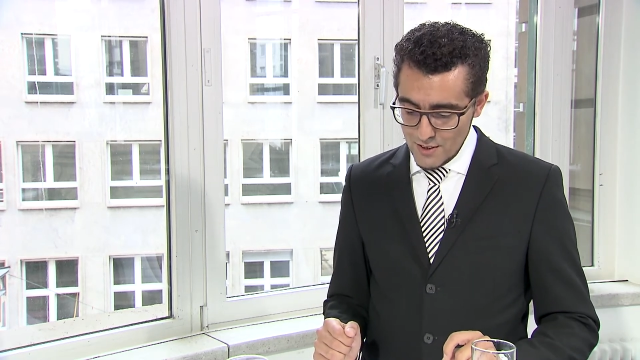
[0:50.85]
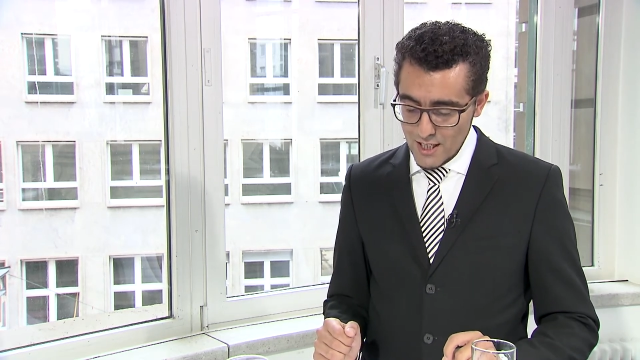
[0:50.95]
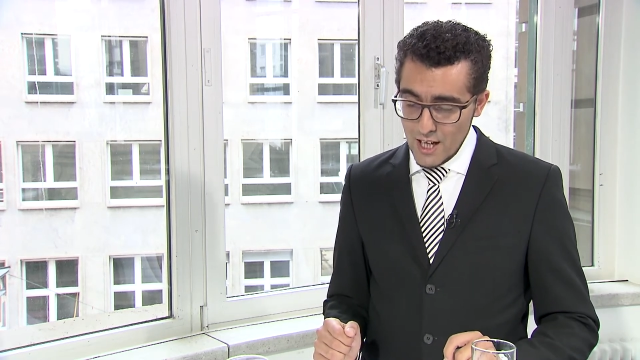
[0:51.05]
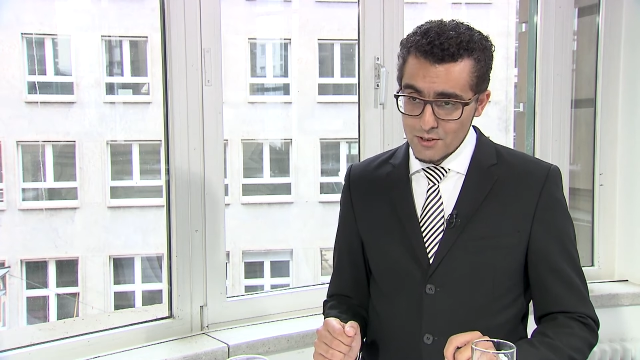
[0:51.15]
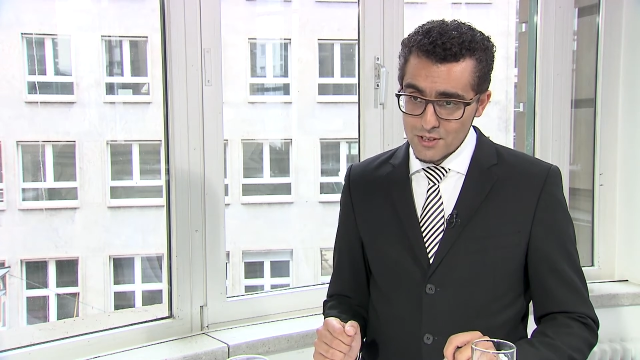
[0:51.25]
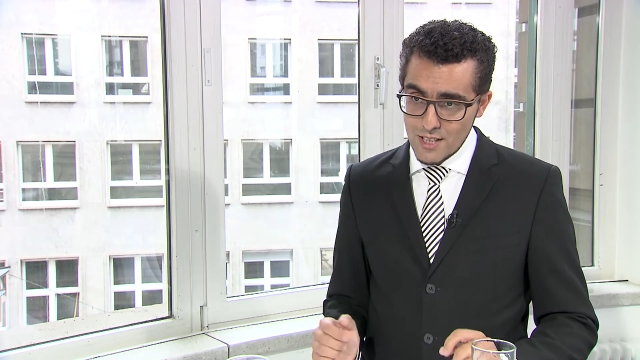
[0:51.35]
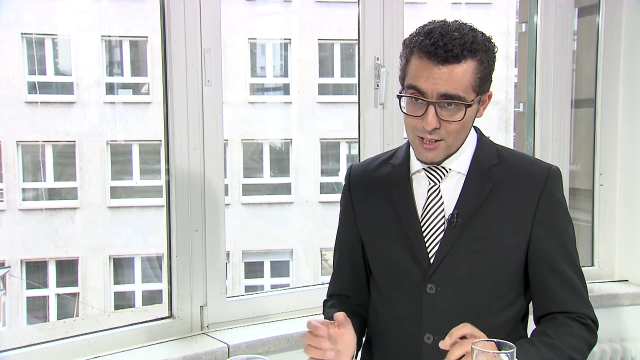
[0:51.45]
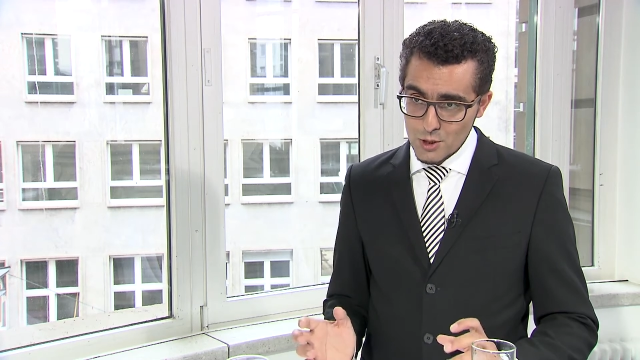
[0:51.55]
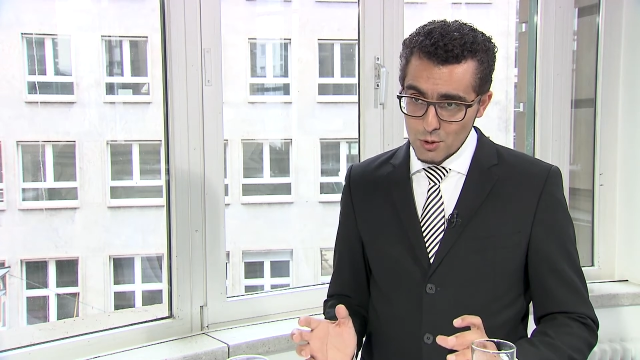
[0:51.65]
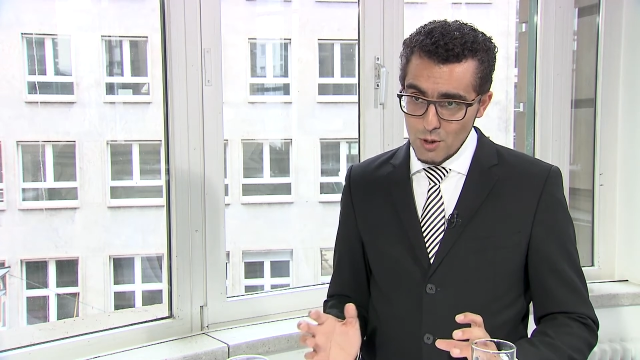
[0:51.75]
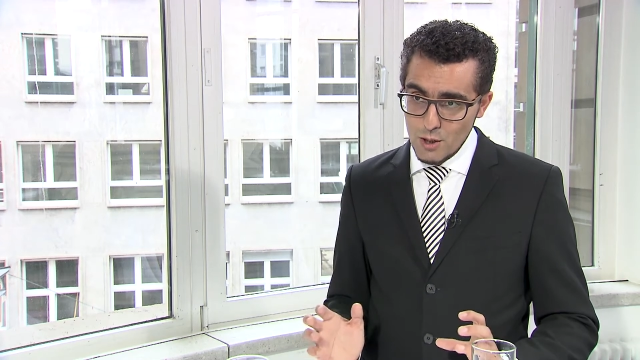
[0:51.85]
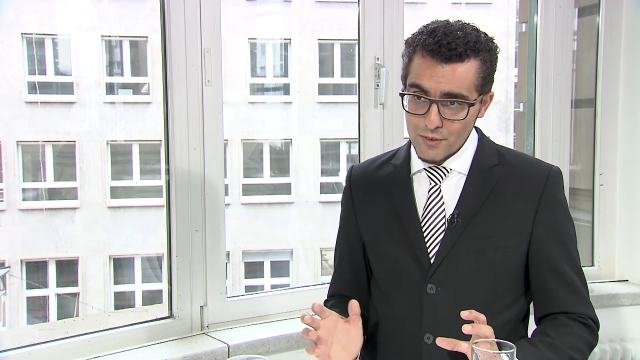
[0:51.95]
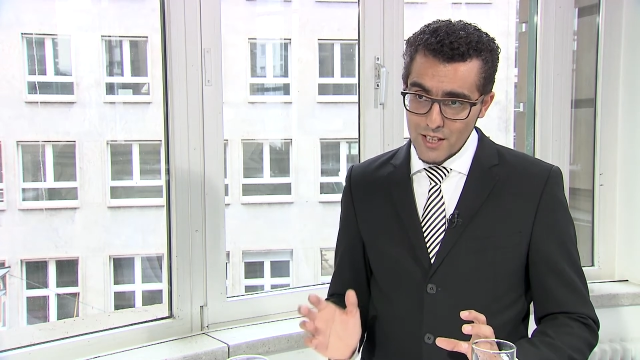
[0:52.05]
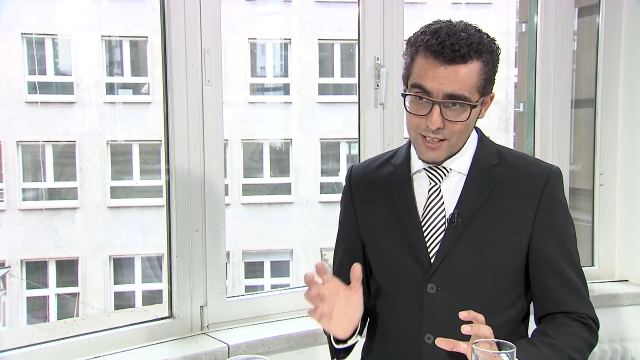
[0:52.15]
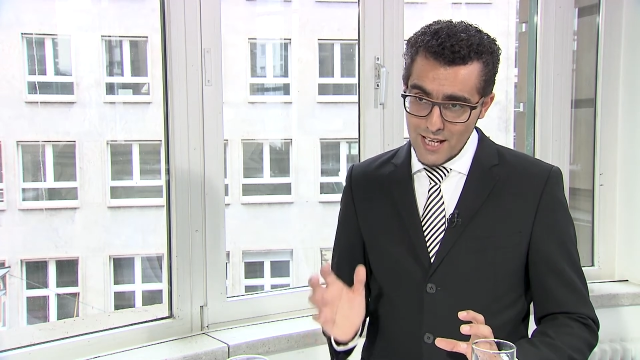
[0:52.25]
current status quo of
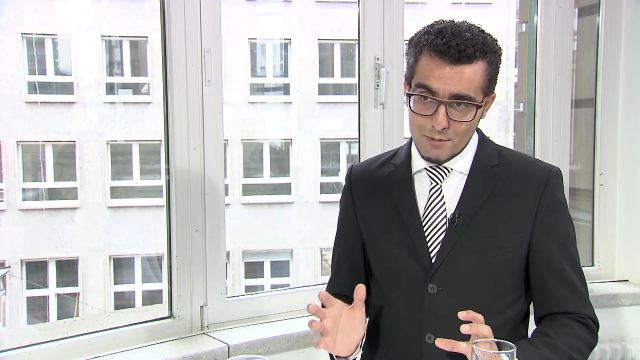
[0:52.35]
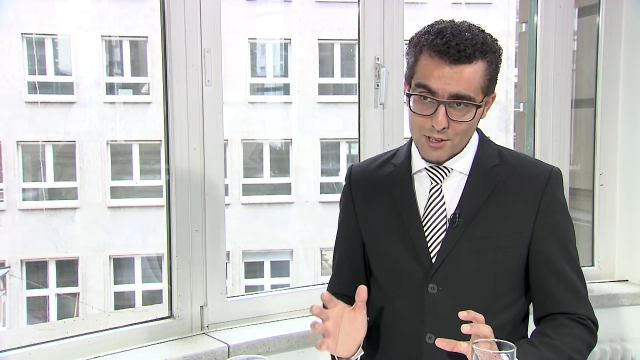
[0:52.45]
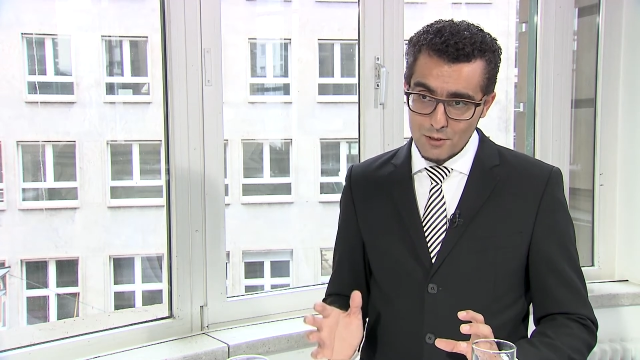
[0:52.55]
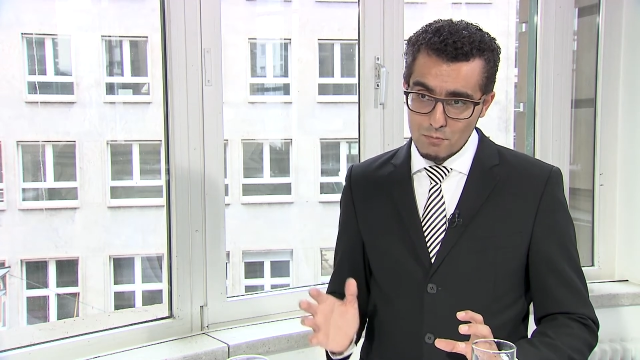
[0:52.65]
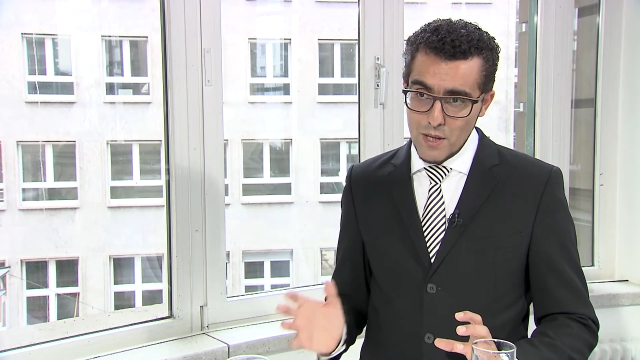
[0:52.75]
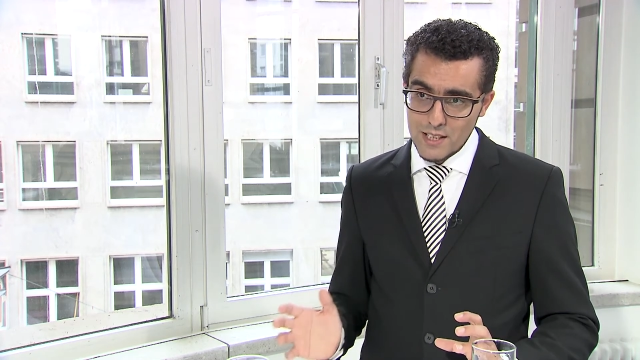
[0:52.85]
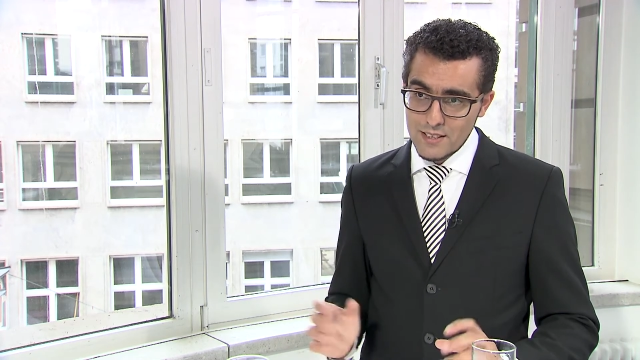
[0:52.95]
the adoption of big